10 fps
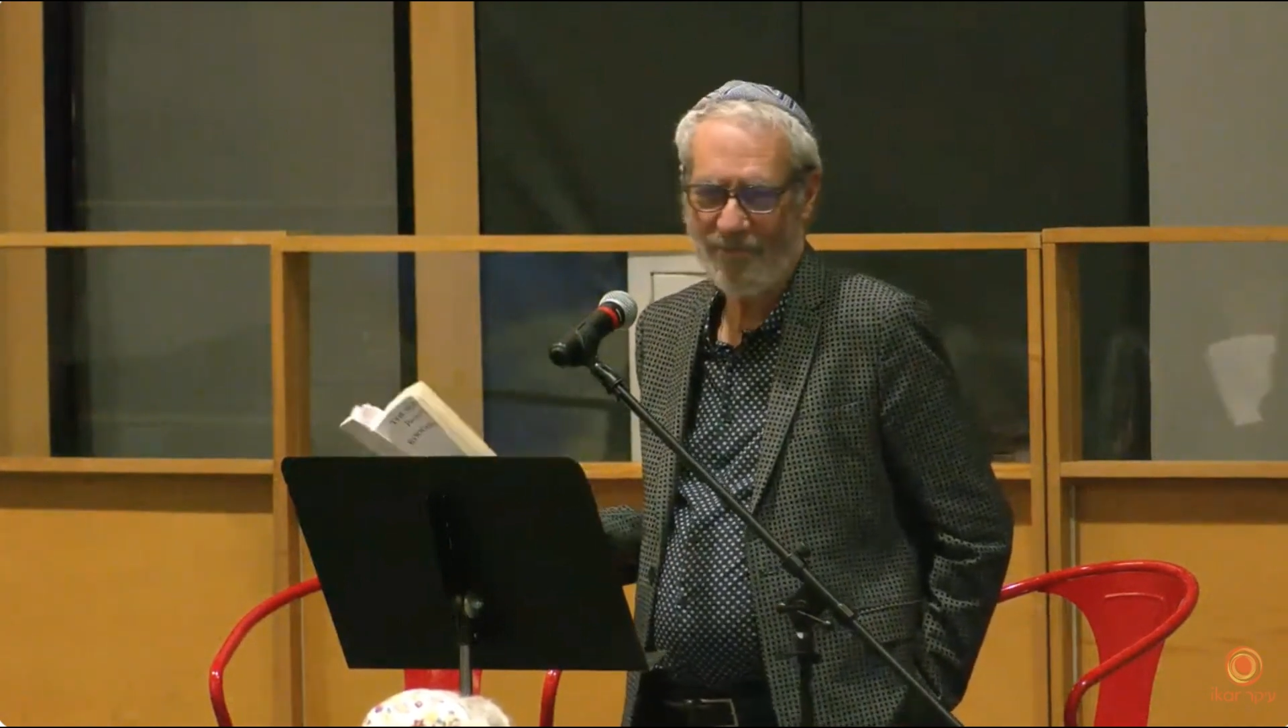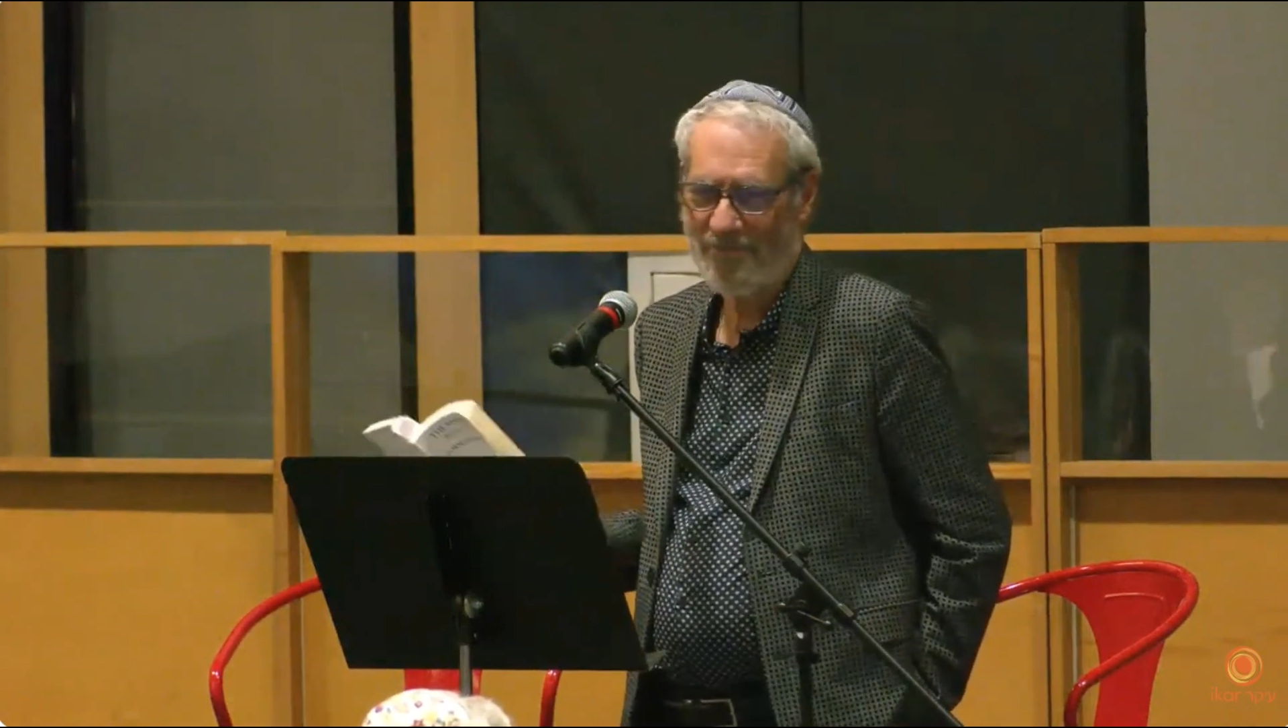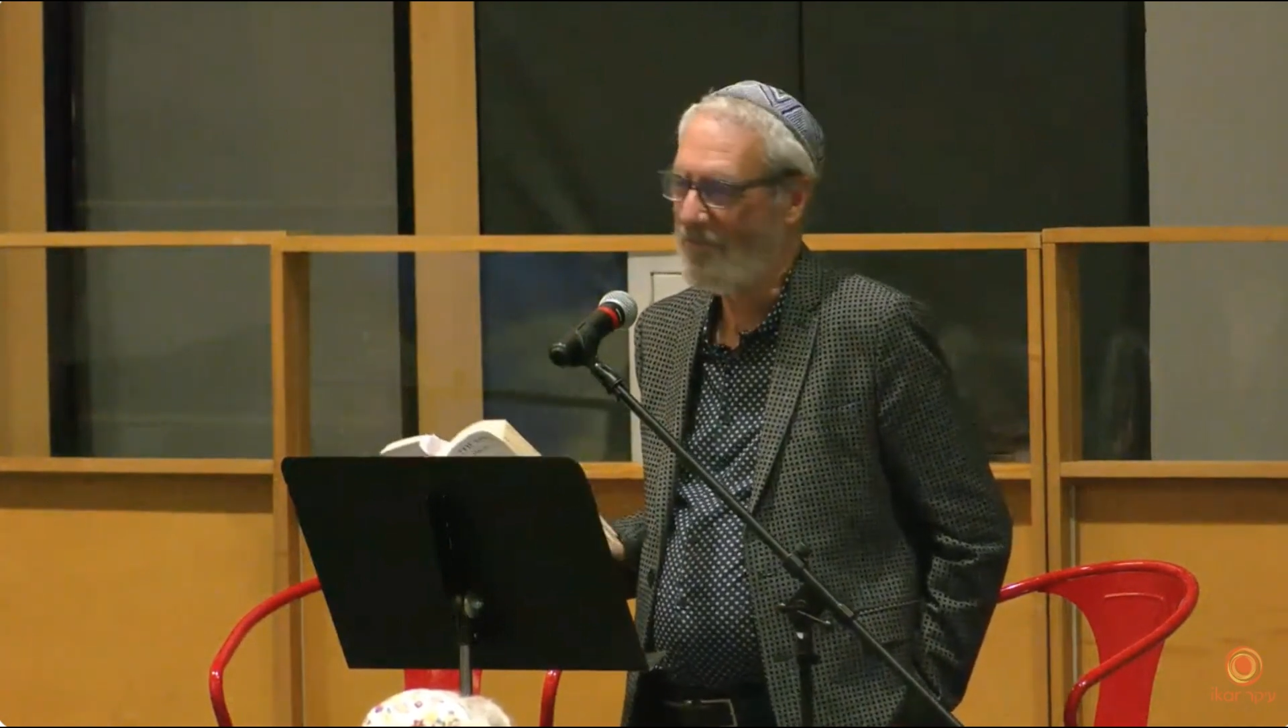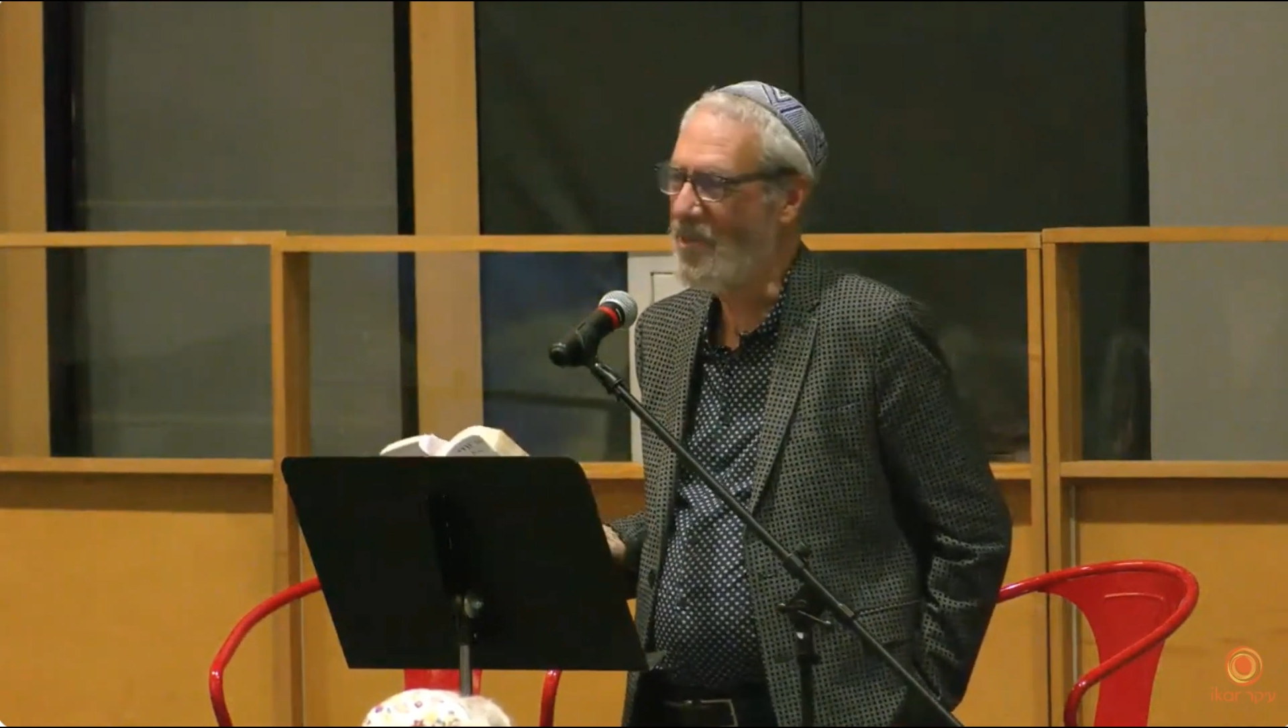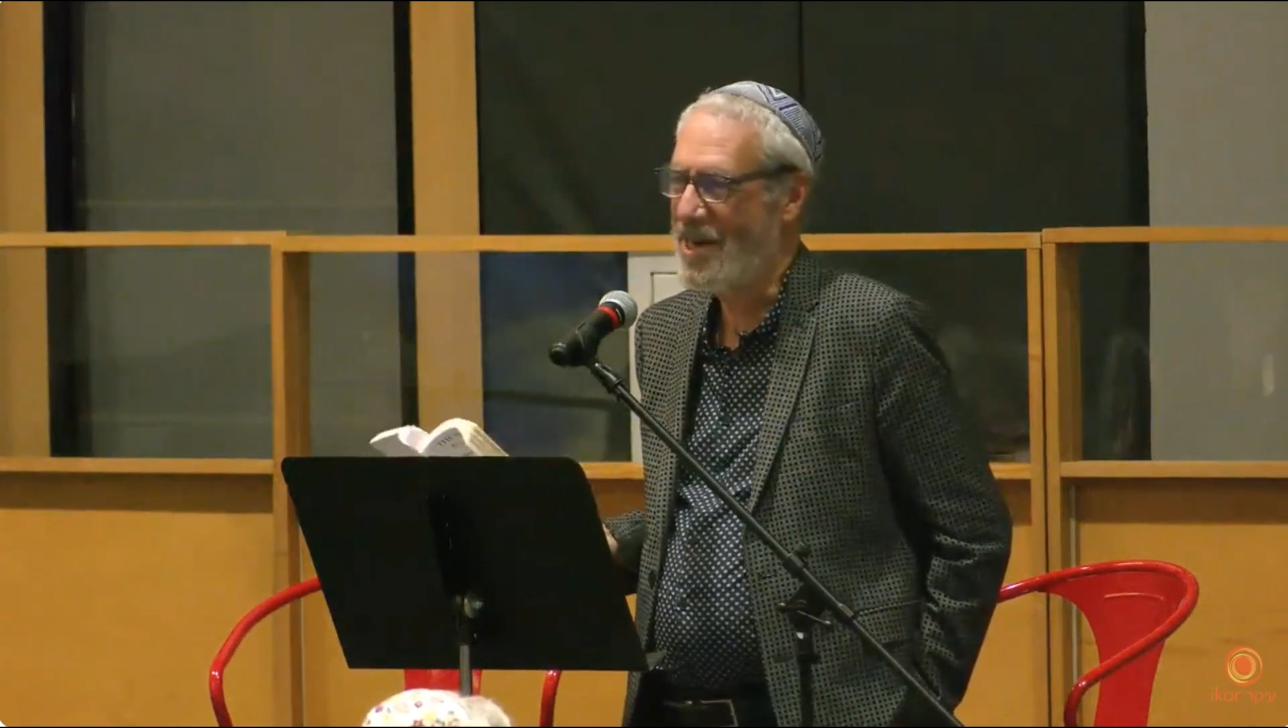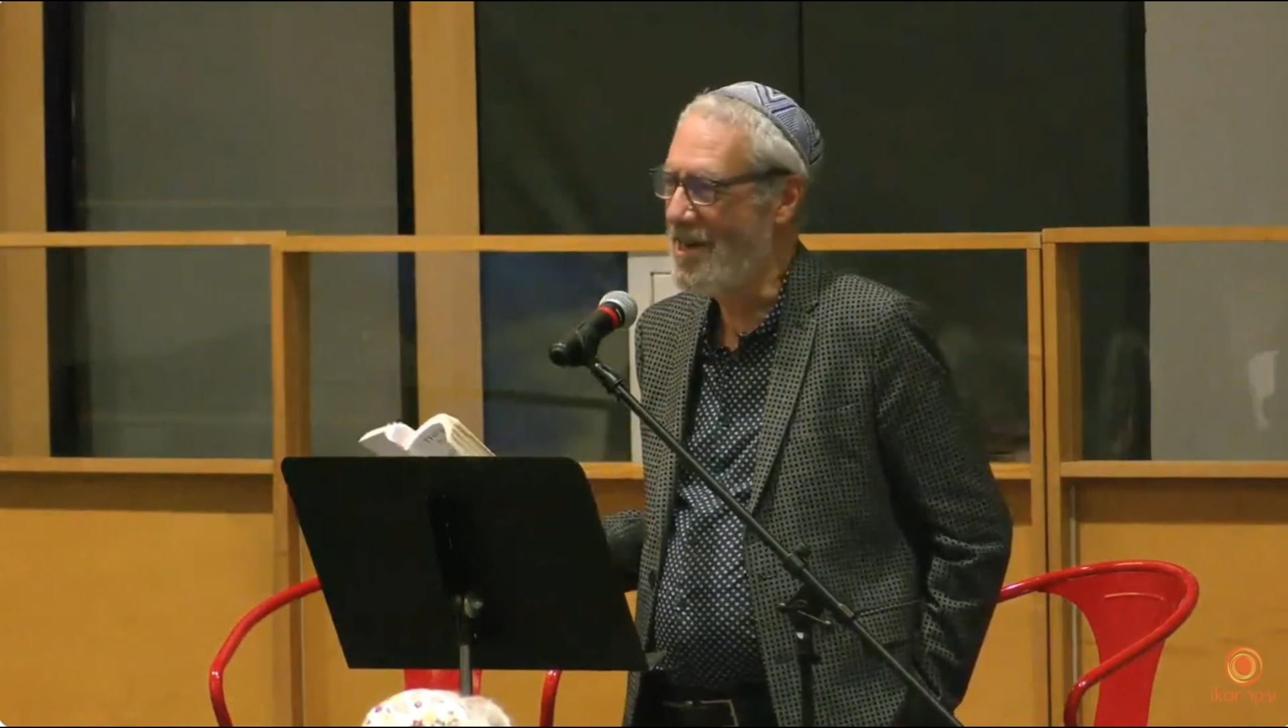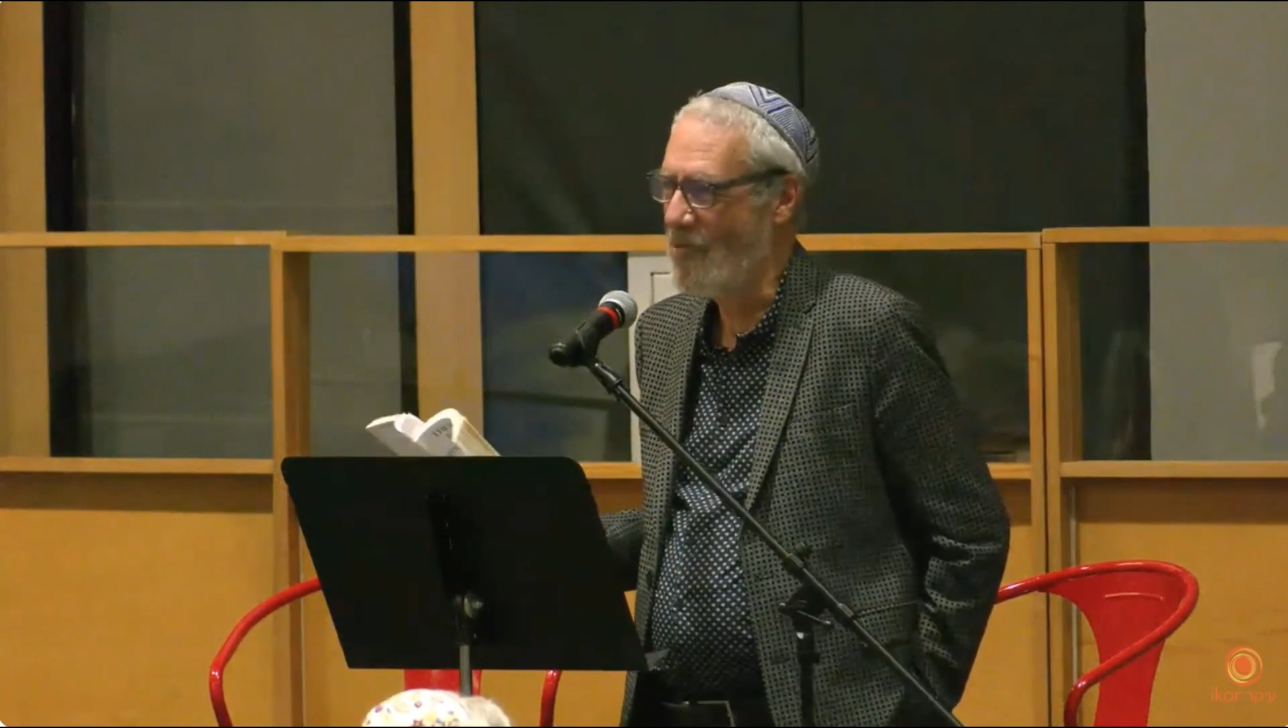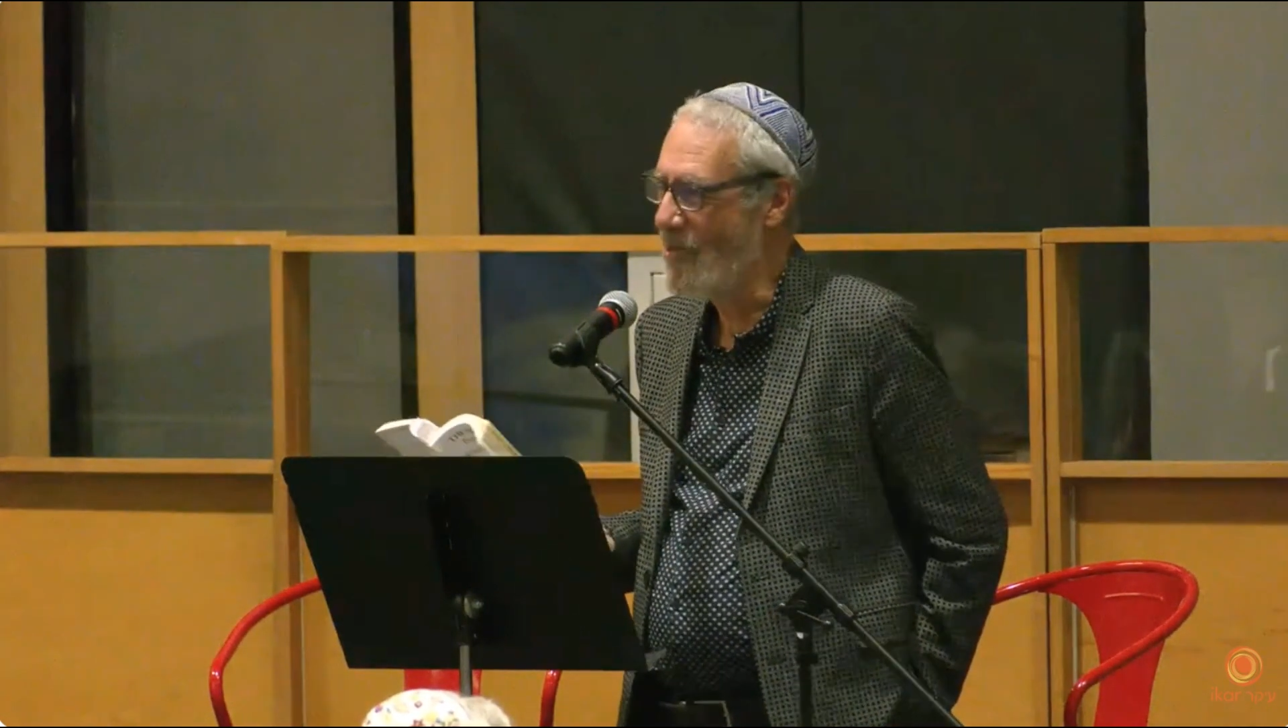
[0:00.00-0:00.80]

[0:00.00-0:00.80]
read any more